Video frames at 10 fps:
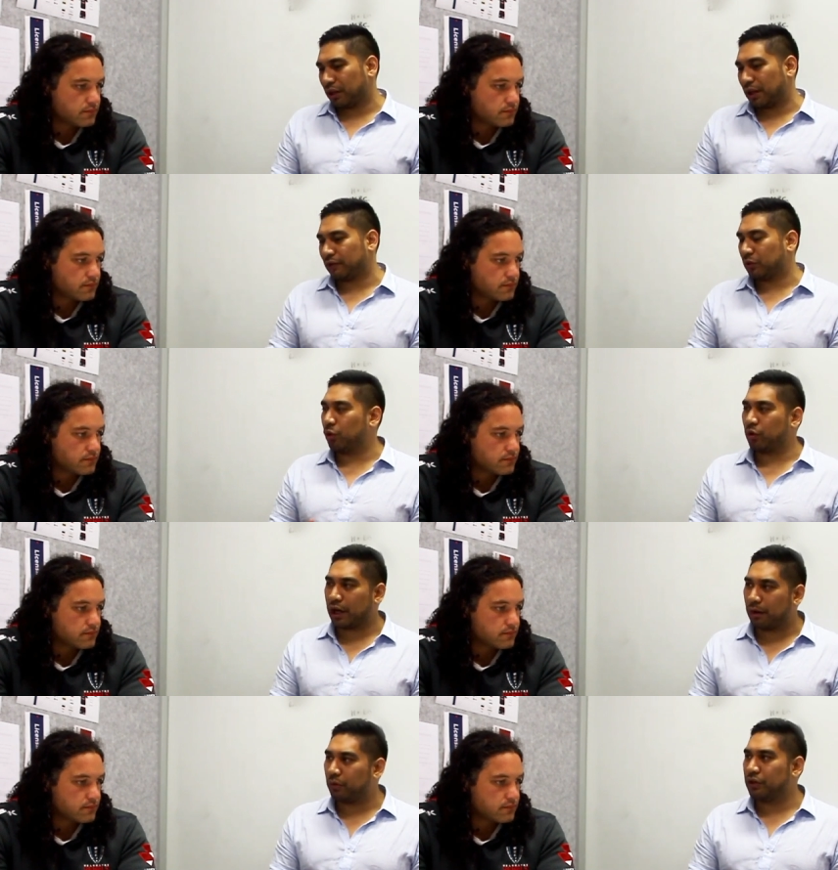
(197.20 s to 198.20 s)
Speaker 1: cycle after
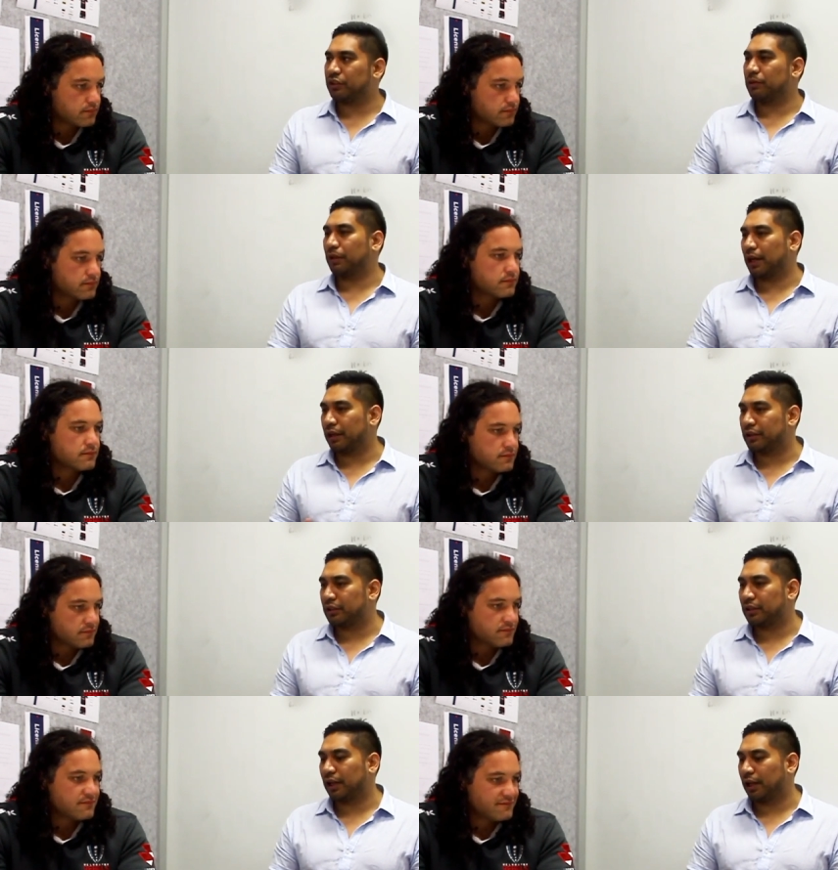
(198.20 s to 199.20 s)
World Cup where you see
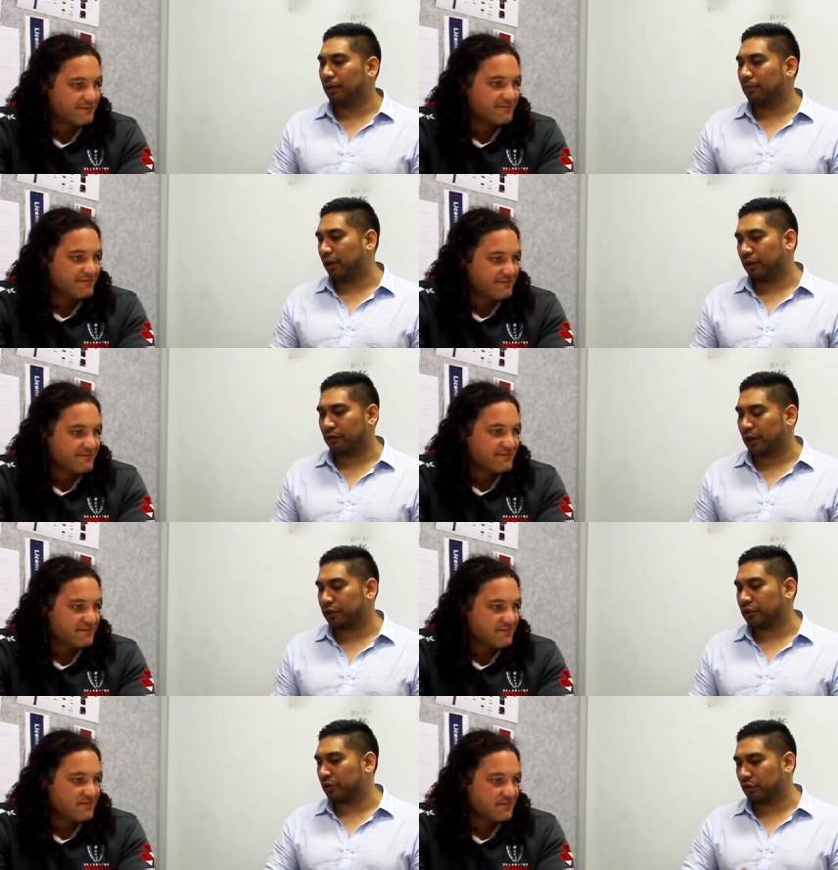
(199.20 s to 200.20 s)
players um, either in
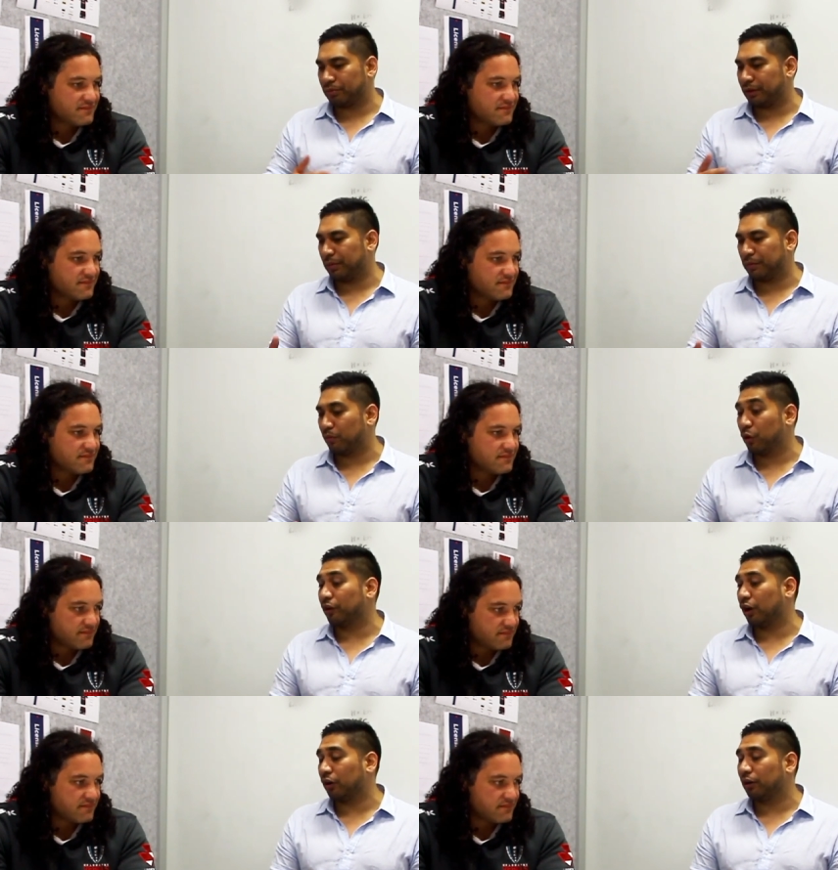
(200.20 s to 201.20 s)
exodus or people
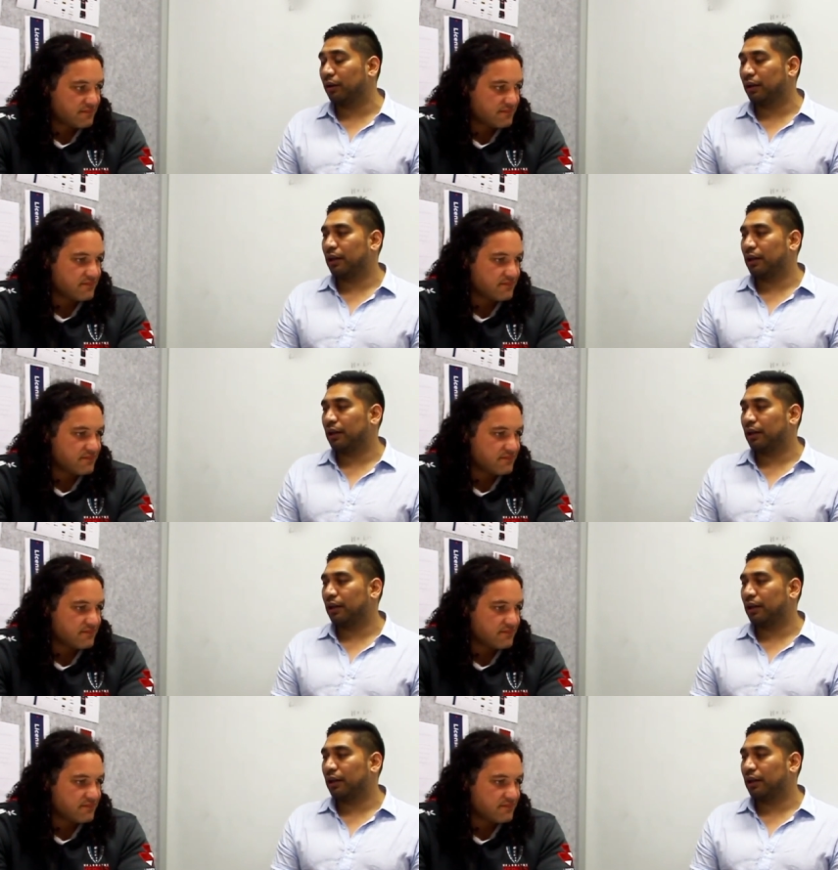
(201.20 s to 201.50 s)
moving on.